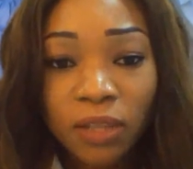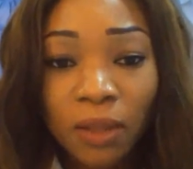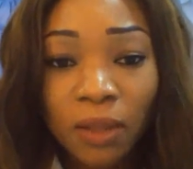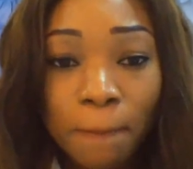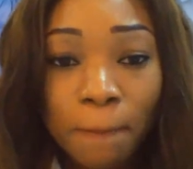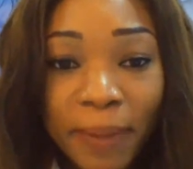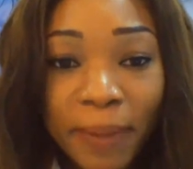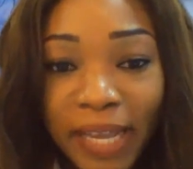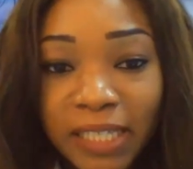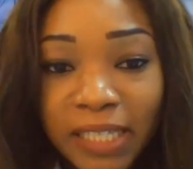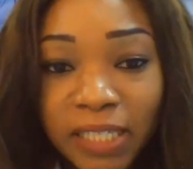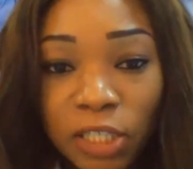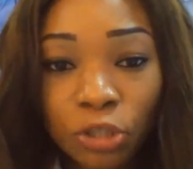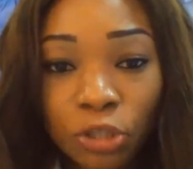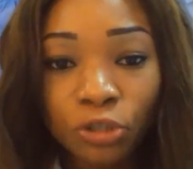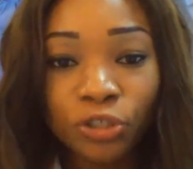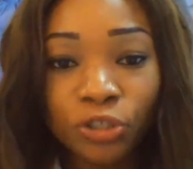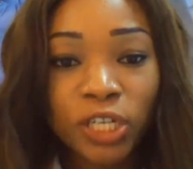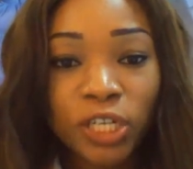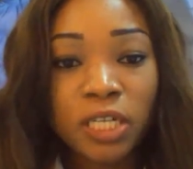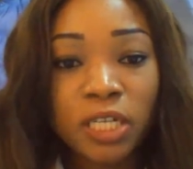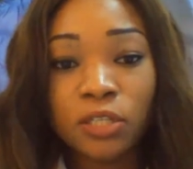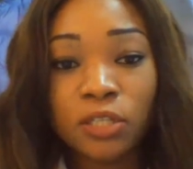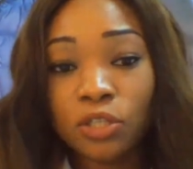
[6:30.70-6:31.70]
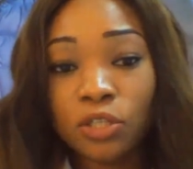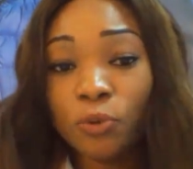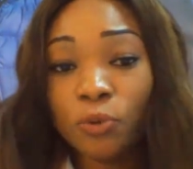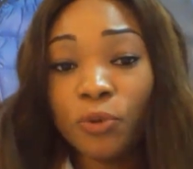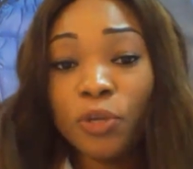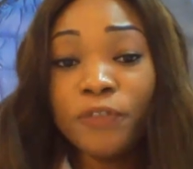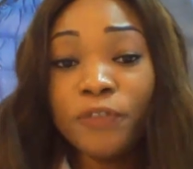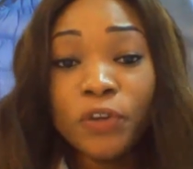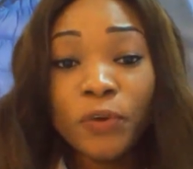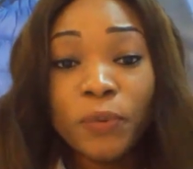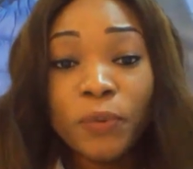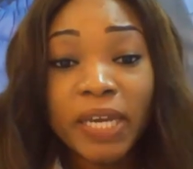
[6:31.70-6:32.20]
the basic training. So
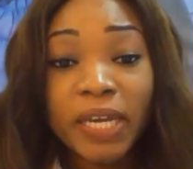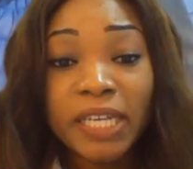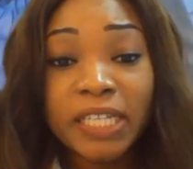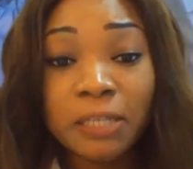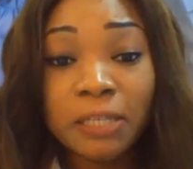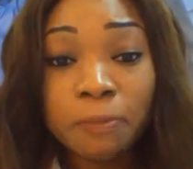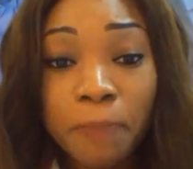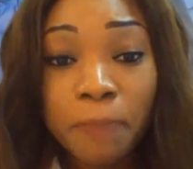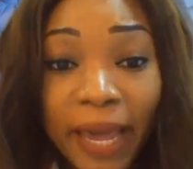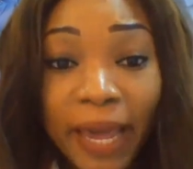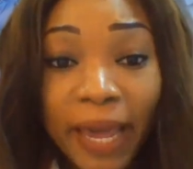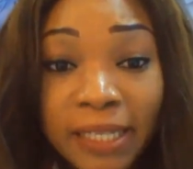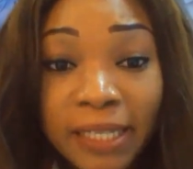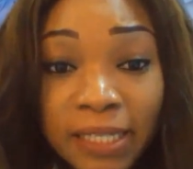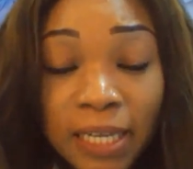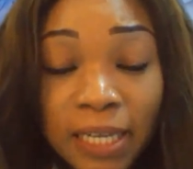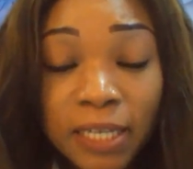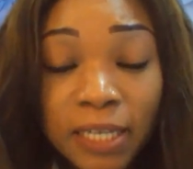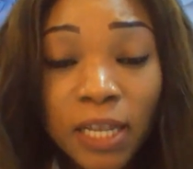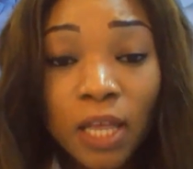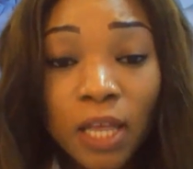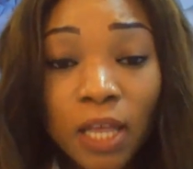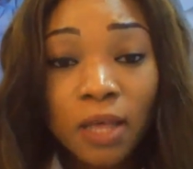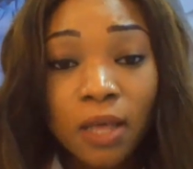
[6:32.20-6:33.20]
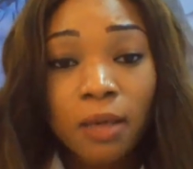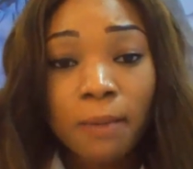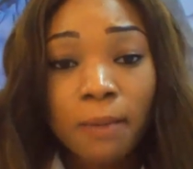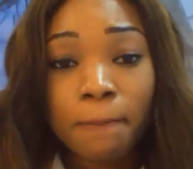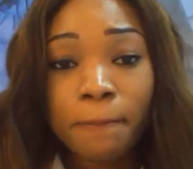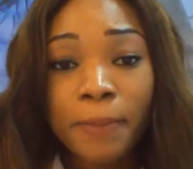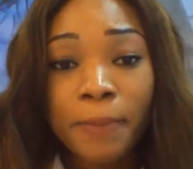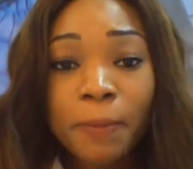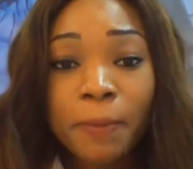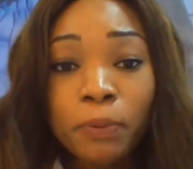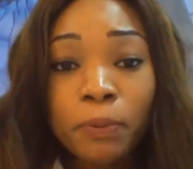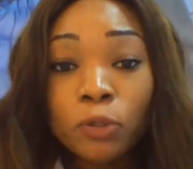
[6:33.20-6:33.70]
if you're expecting
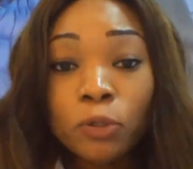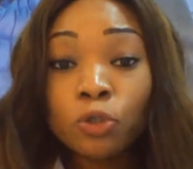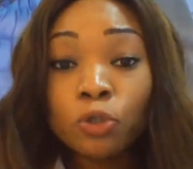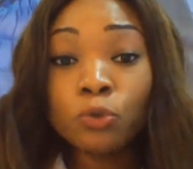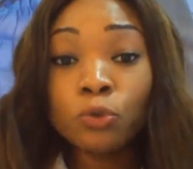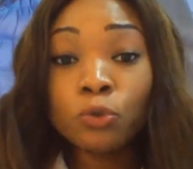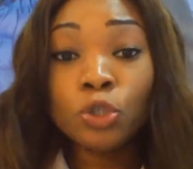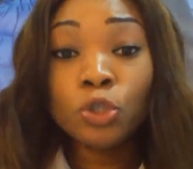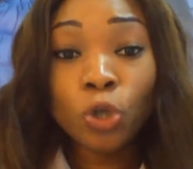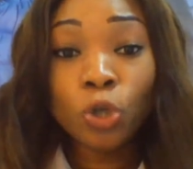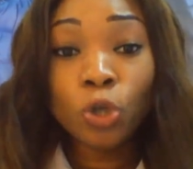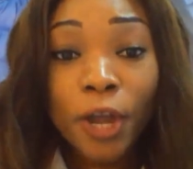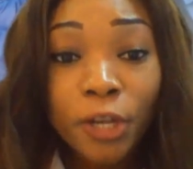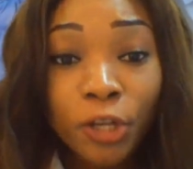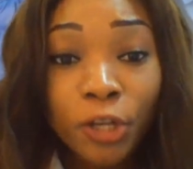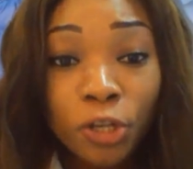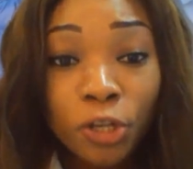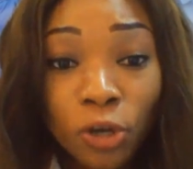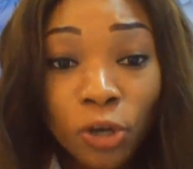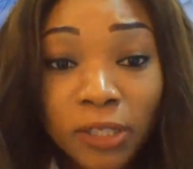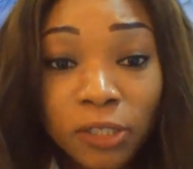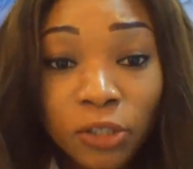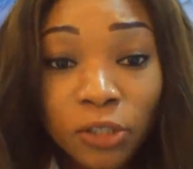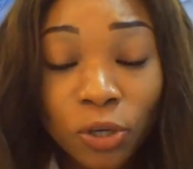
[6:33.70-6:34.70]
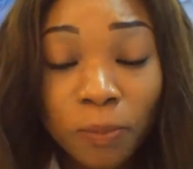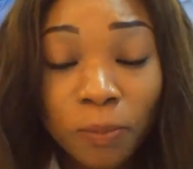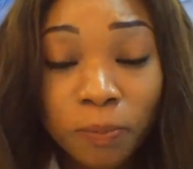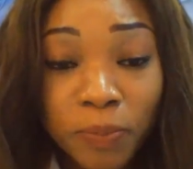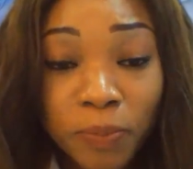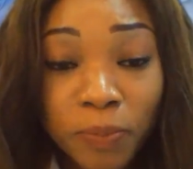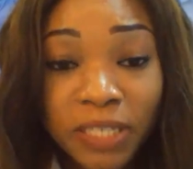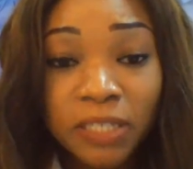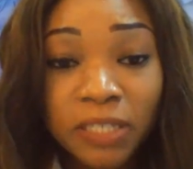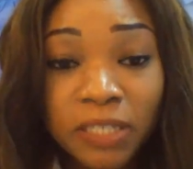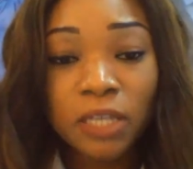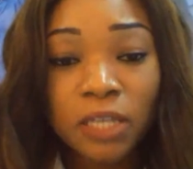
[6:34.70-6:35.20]
people to join your
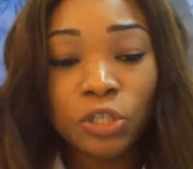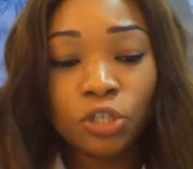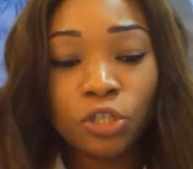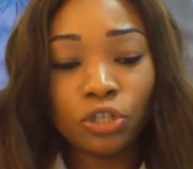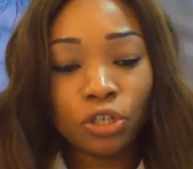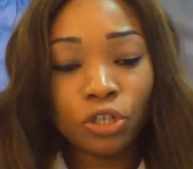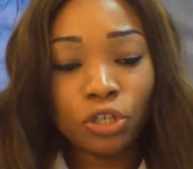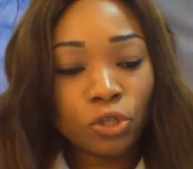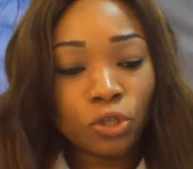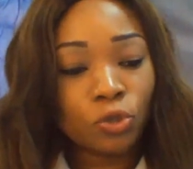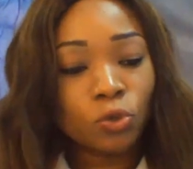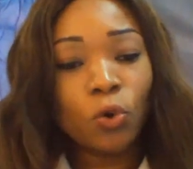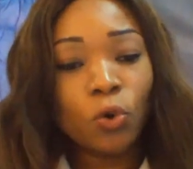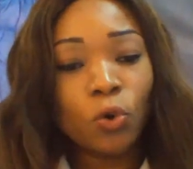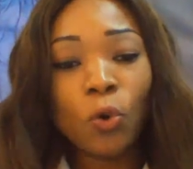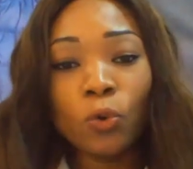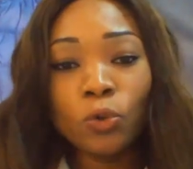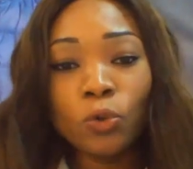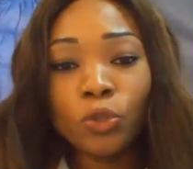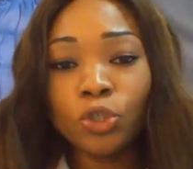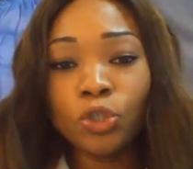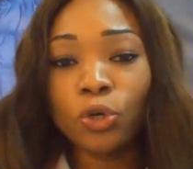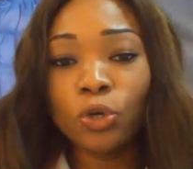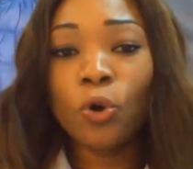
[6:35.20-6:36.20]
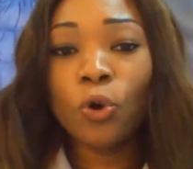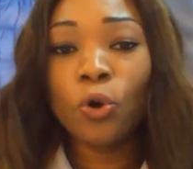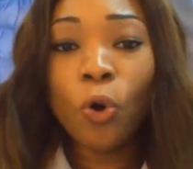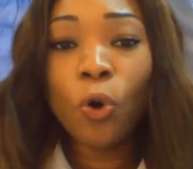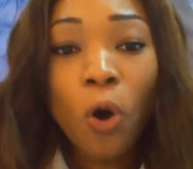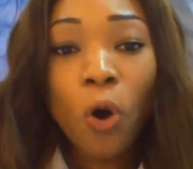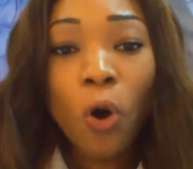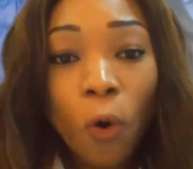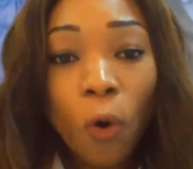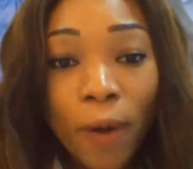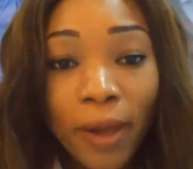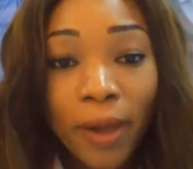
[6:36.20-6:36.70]
business, you need to hold your
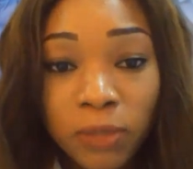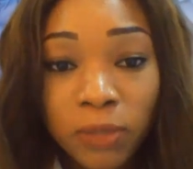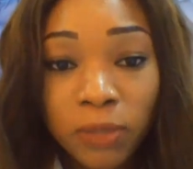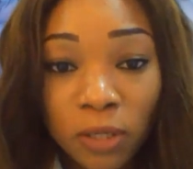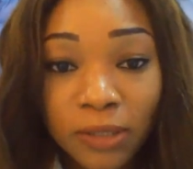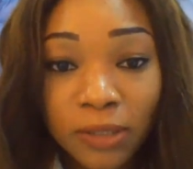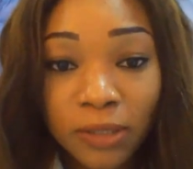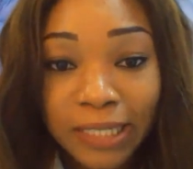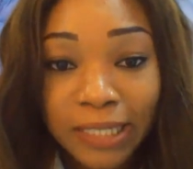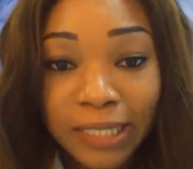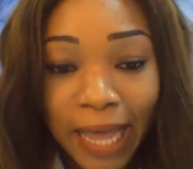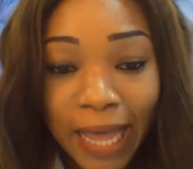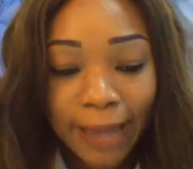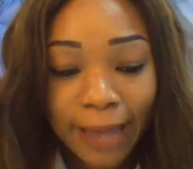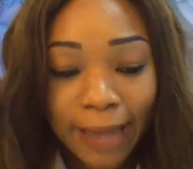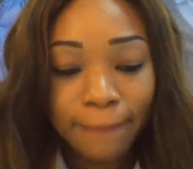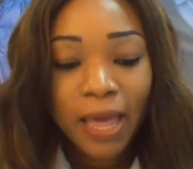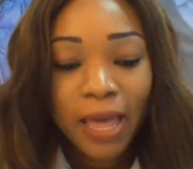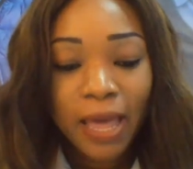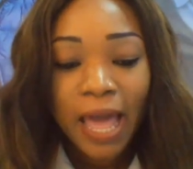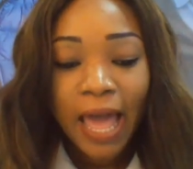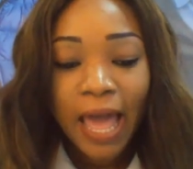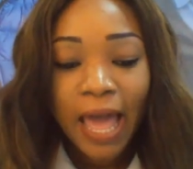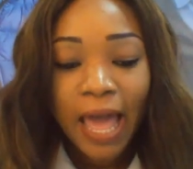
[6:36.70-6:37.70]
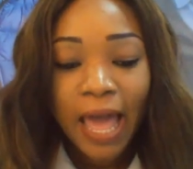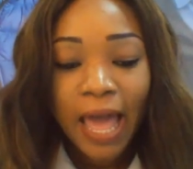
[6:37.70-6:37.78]
OOMs on time,